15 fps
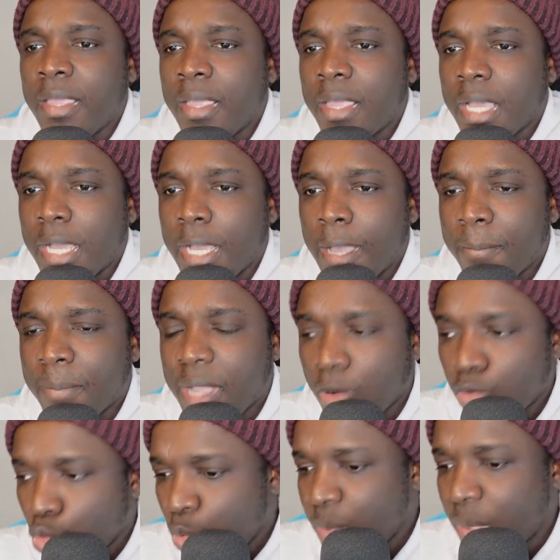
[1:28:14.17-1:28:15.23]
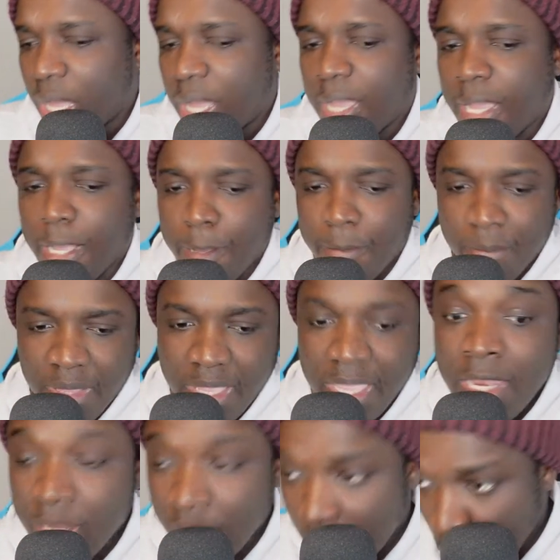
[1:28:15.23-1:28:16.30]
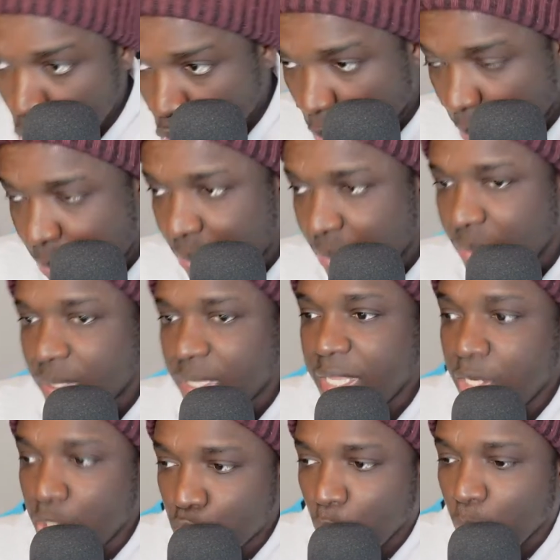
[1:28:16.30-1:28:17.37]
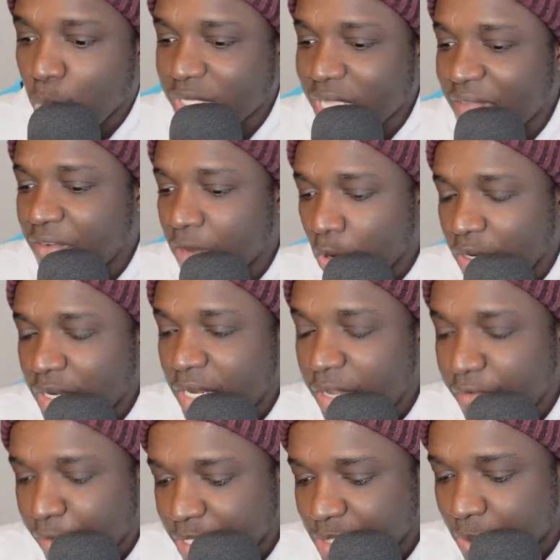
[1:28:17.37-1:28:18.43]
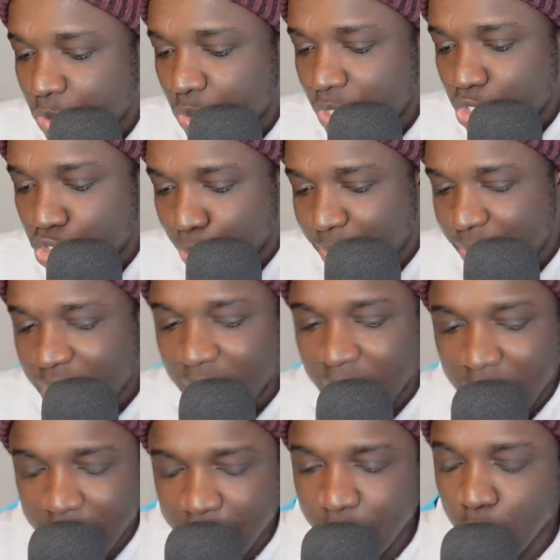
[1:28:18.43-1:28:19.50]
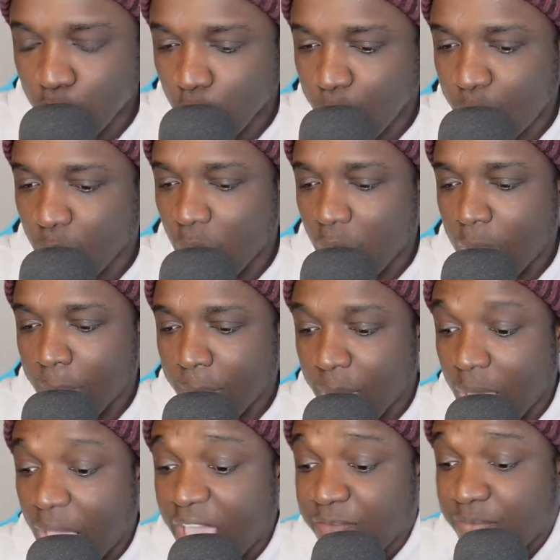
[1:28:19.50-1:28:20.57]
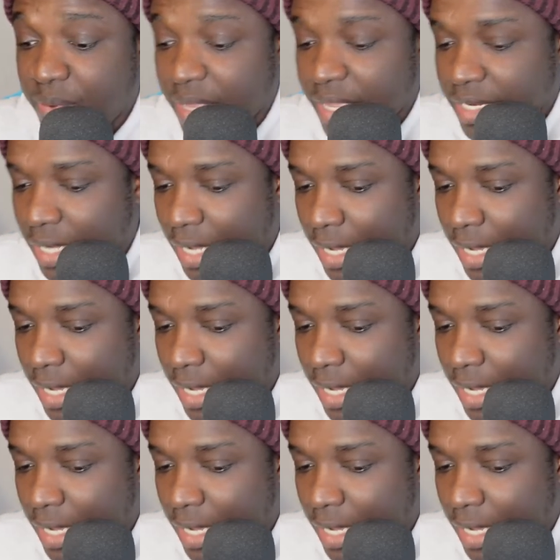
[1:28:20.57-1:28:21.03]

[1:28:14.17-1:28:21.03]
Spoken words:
Karoom. In Europe, what I've learned, the difference between Jamaica and Europe. I played